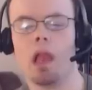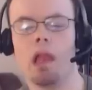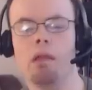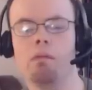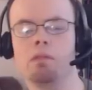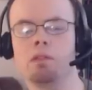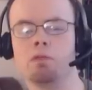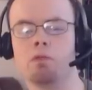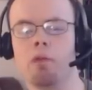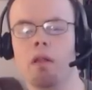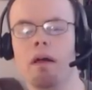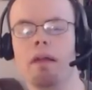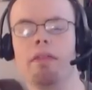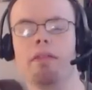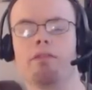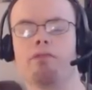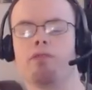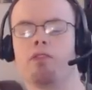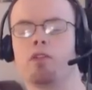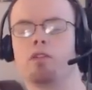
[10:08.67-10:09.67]
it was really
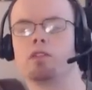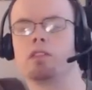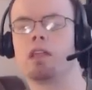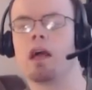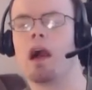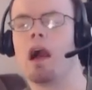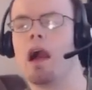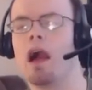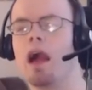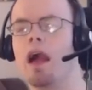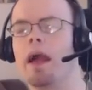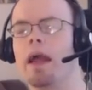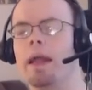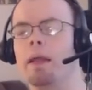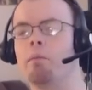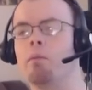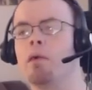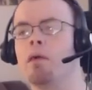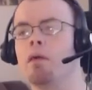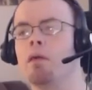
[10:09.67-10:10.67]
the first
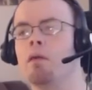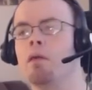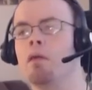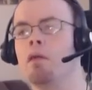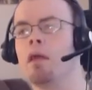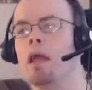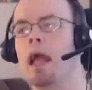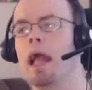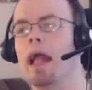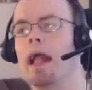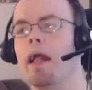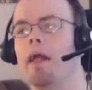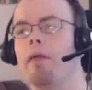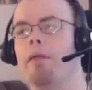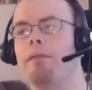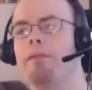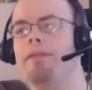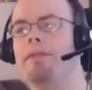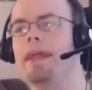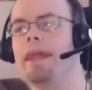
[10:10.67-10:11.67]
time
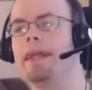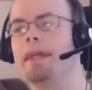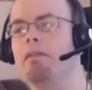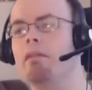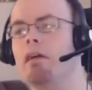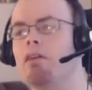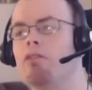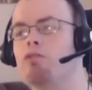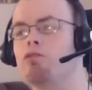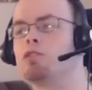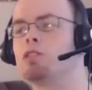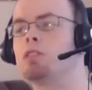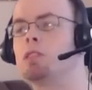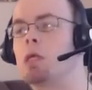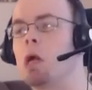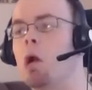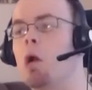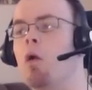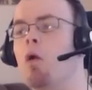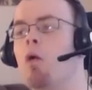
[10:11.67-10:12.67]
they ever
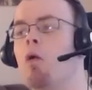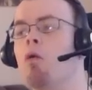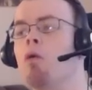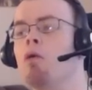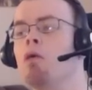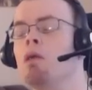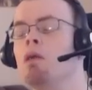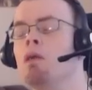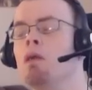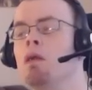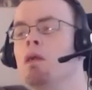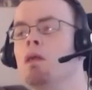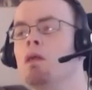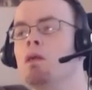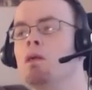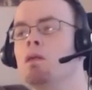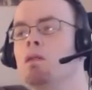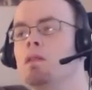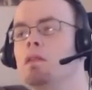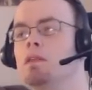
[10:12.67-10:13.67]
saw
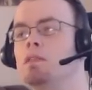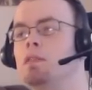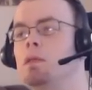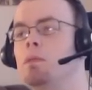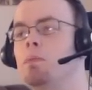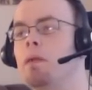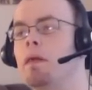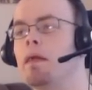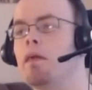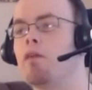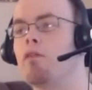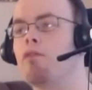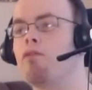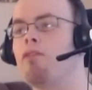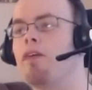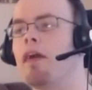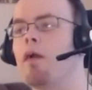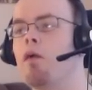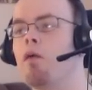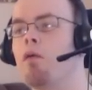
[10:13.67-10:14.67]
the superhero
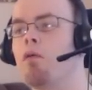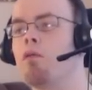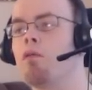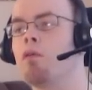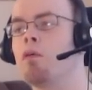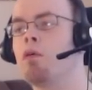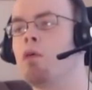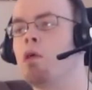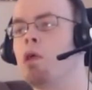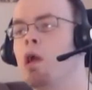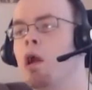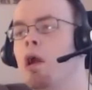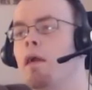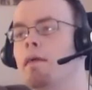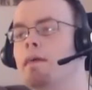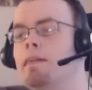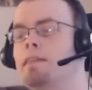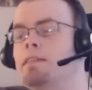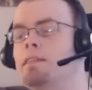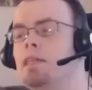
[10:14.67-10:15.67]
fail
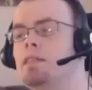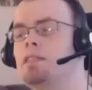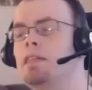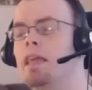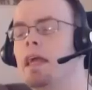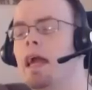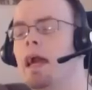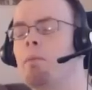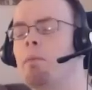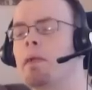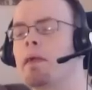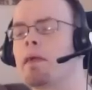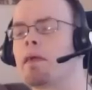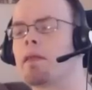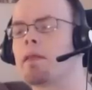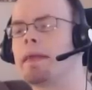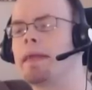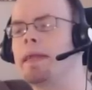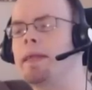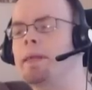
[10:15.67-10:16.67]
on such an
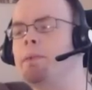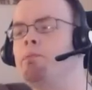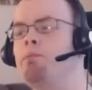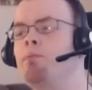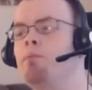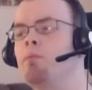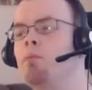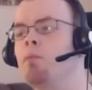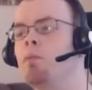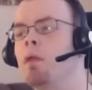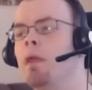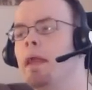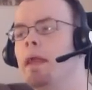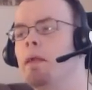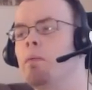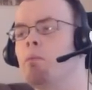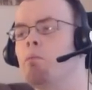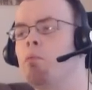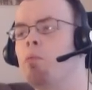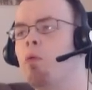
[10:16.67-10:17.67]
epically
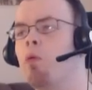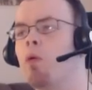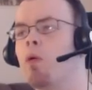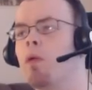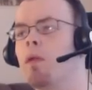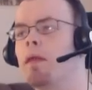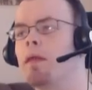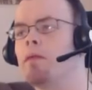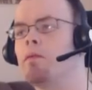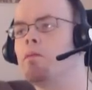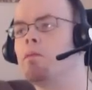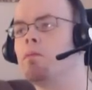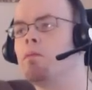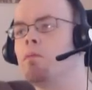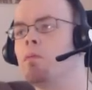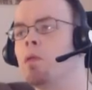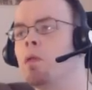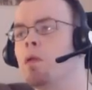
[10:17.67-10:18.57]
important